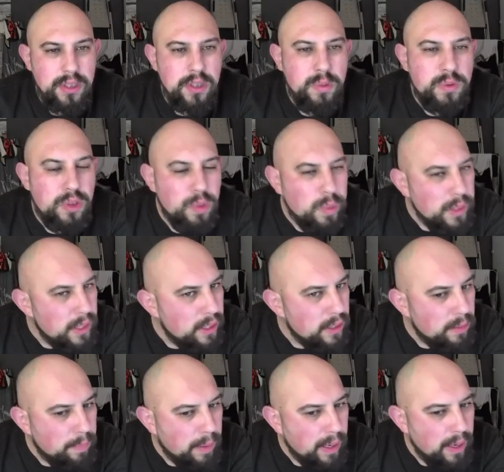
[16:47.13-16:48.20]
Do we
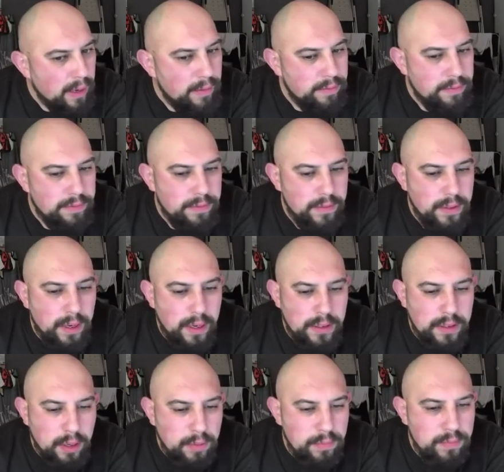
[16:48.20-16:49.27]
need the path? I
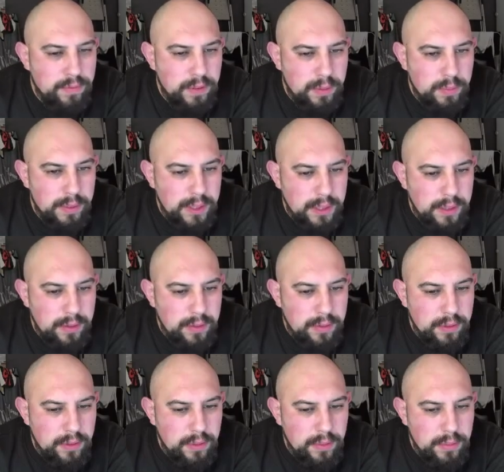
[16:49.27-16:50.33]
don't think we need
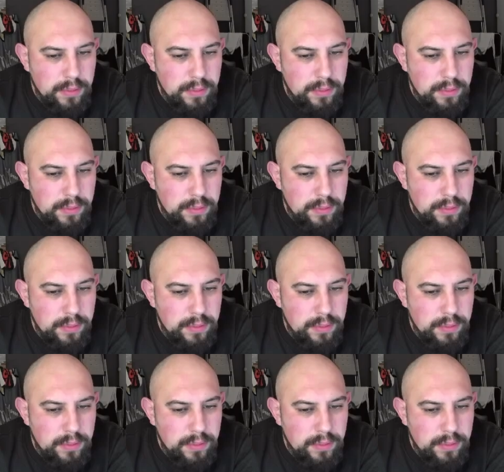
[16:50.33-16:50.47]
to.